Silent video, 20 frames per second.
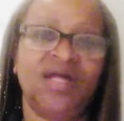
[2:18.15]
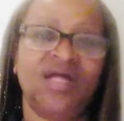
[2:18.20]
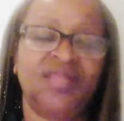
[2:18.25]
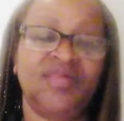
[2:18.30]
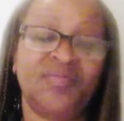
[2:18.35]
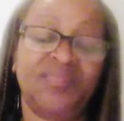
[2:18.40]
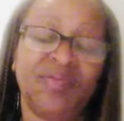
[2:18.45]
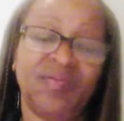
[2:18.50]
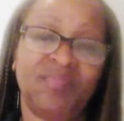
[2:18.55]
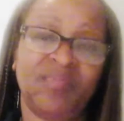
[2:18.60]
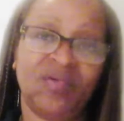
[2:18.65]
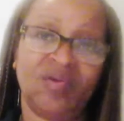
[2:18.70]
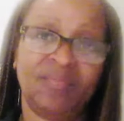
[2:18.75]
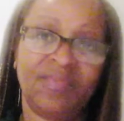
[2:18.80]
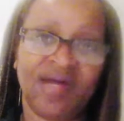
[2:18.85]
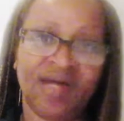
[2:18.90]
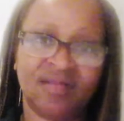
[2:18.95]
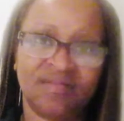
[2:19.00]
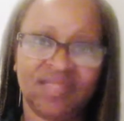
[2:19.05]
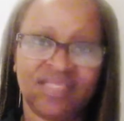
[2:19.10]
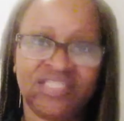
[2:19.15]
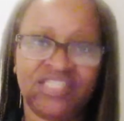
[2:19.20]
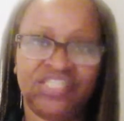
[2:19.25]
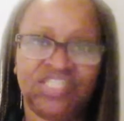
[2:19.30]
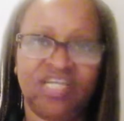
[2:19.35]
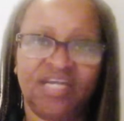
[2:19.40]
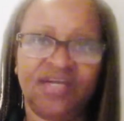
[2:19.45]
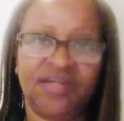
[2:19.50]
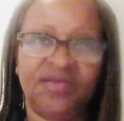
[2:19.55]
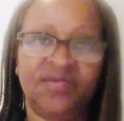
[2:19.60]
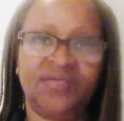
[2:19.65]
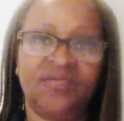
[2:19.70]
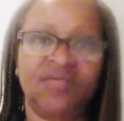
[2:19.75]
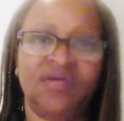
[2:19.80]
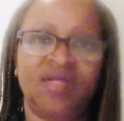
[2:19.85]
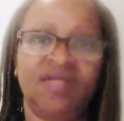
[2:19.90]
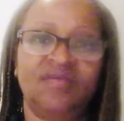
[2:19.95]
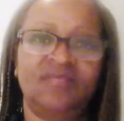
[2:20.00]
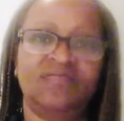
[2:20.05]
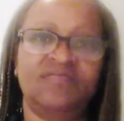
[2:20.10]
other people about this channel
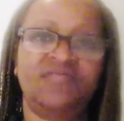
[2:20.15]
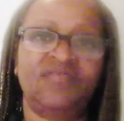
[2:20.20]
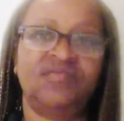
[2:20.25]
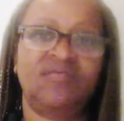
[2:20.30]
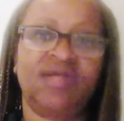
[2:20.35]
if